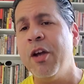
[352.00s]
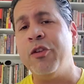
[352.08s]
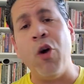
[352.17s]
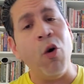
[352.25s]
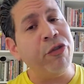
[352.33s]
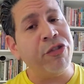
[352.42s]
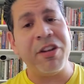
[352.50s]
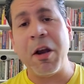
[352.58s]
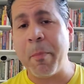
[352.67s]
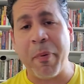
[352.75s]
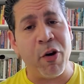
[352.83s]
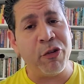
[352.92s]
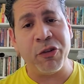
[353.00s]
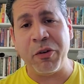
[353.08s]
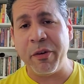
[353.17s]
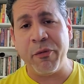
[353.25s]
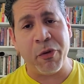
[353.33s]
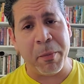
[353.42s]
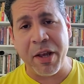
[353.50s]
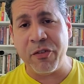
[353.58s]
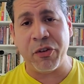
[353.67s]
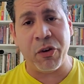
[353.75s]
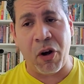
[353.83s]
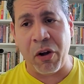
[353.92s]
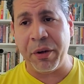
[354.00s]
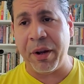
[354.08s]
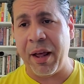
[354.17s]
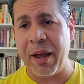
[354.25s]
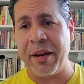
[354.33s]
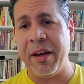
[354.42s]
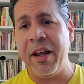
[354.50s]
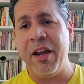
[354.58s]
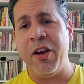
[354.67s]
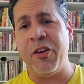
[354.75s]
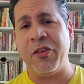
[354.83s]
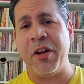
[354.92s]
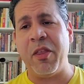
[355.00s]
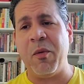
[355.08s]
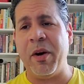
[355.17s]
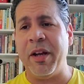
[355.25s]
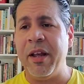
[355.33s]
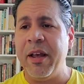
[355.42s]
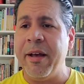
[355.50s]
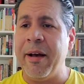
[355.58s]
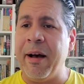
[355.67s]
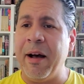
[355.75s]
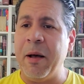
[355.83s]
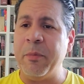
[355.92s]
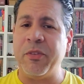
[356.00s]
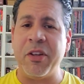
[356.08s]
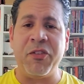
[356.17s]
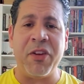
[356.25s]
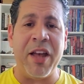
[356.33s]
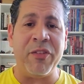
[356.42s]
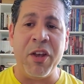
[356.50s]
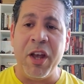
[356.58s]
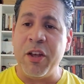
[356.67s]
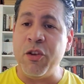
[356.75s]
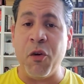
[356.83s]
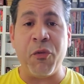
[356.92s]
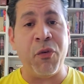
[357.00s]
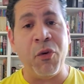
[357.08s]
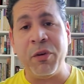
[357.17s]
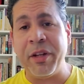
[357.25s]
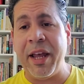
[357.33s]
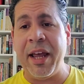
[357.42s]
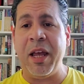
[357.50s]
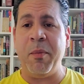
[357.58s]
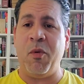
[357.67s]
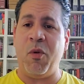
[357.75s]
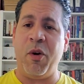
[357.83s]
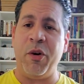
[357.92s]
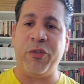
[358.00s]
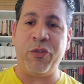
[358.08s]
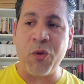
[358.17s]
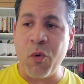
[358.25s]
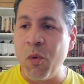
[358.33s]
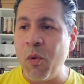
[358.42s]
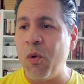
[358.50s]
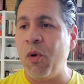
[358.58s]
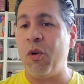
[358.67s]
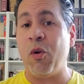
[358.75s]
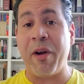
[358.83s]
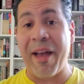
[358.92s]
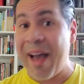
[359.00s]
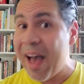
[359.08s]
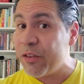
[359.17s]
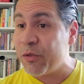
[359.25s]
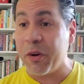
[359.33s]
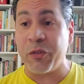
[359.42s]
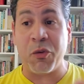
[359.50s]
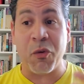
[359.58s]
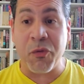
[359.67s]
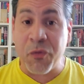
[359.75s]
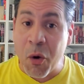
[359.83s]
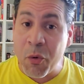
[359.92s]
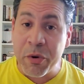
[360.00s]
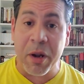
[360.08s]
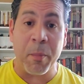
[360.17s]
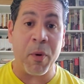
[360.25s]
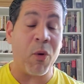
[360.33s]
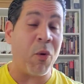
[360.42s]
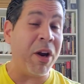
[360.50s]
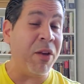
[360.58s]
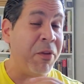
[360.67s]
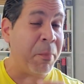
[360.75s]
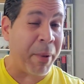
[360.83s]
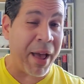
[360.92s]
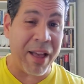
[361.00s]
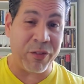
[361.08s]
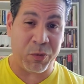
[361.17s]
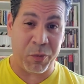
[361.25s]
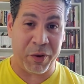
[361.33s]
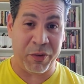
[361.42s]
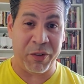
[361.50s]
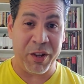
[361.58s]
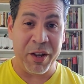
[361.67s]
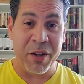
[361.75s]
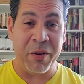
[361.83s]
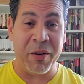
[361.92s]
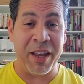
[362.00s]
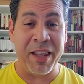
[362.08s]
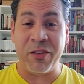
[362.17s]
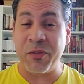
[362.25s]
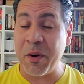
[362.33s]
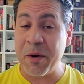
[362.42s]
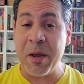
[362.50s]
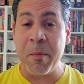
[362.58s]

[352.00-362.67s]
Don't share personal information online. Here's another one, such as your full name or school or address or phone number or even passwords. Okay, that's very